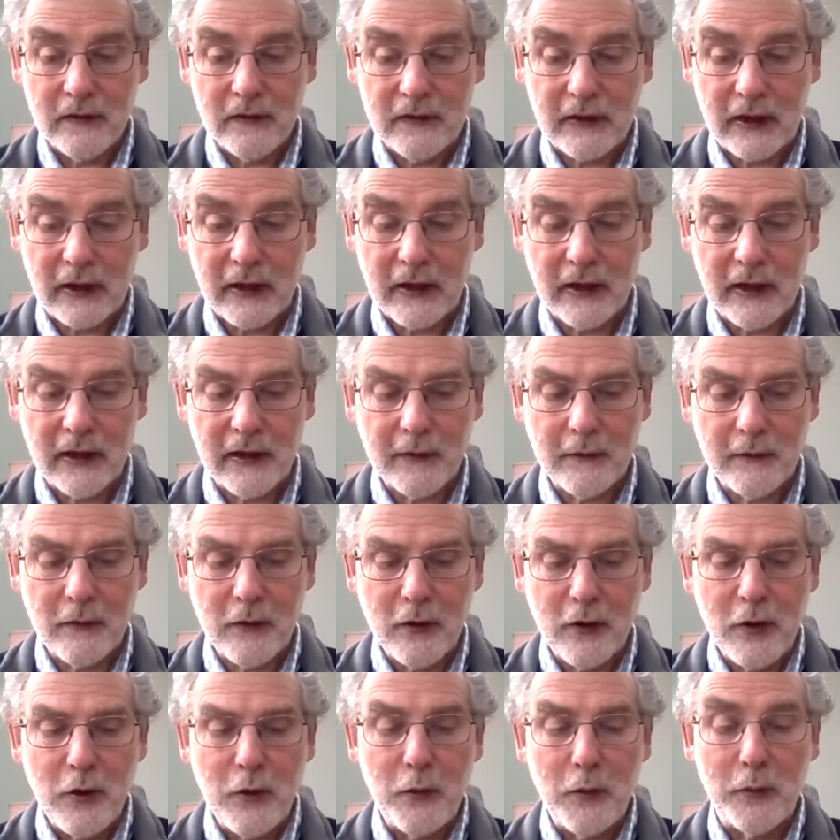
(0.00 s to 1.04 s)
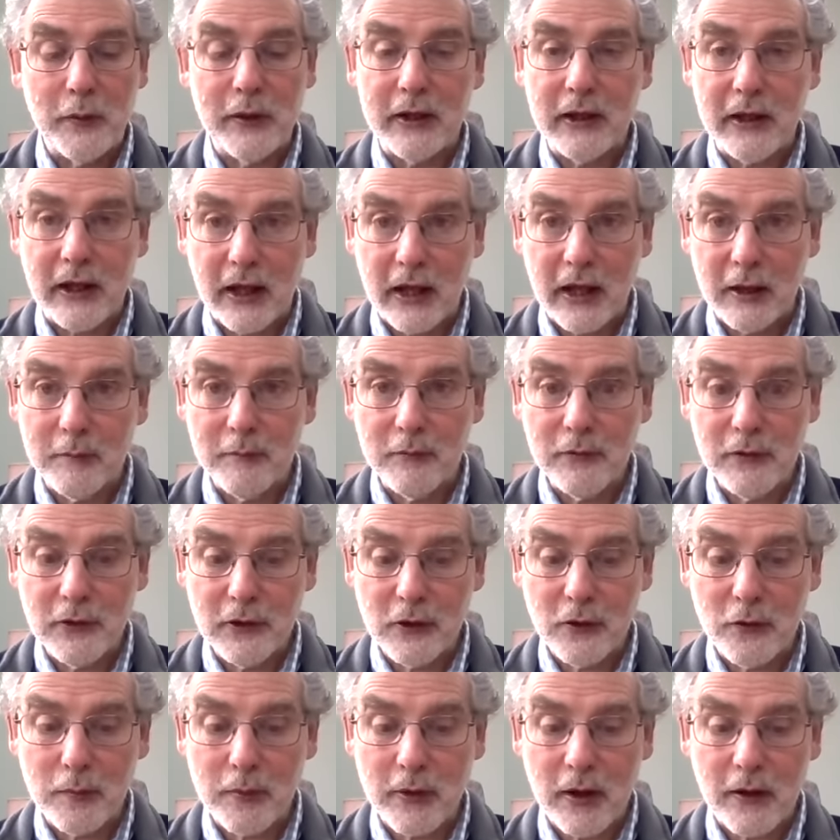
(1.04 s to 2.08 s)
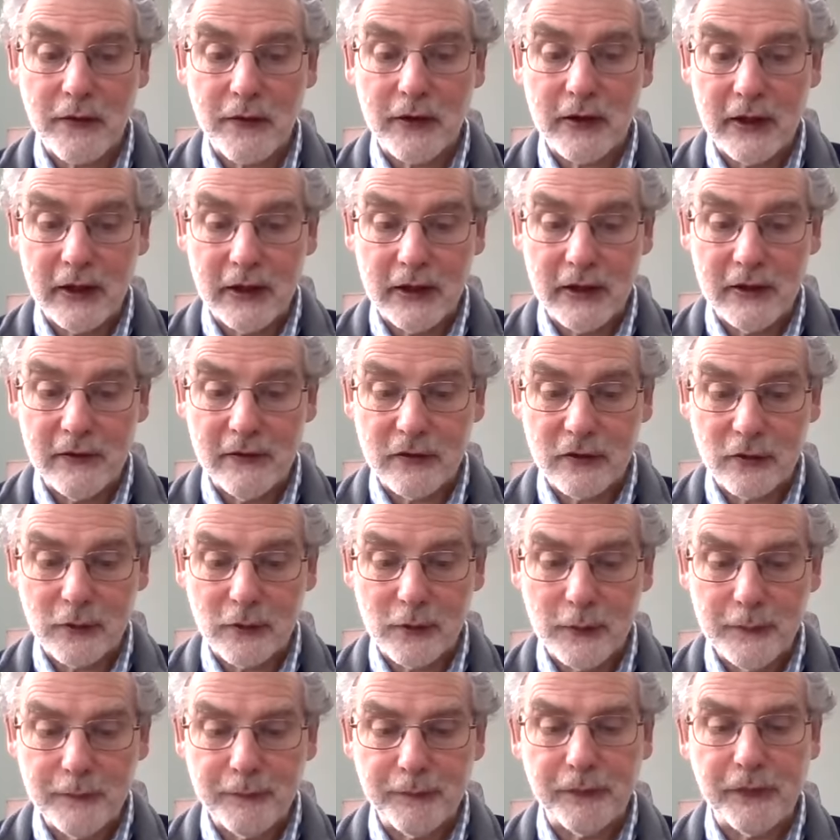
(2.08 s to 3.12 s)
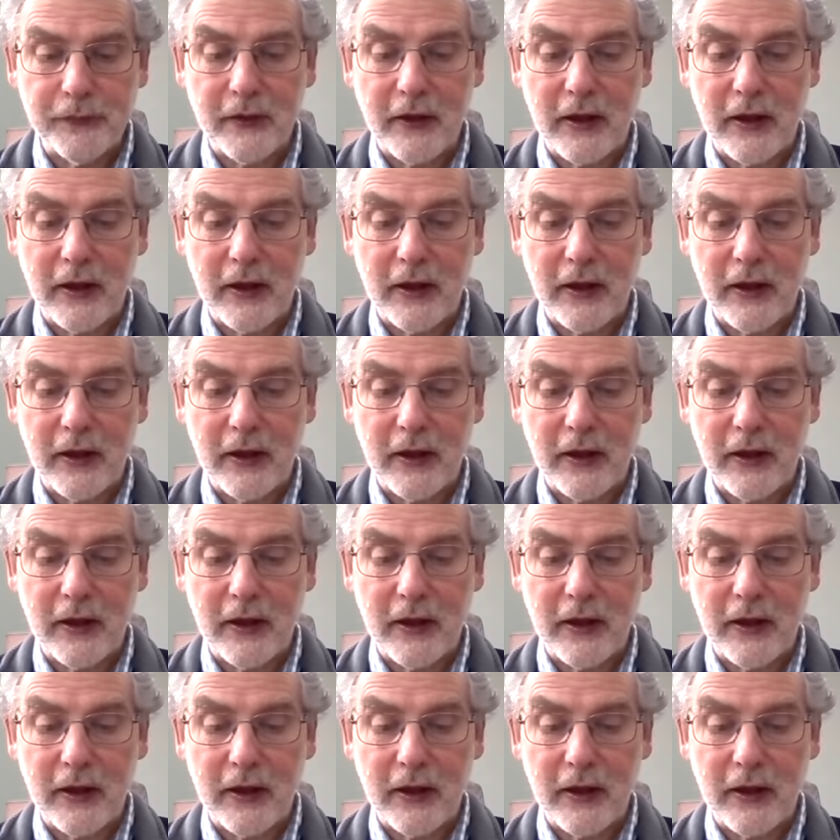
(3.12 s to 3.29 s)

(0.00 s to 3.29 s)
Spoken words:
saying, "We came to your brother Esau,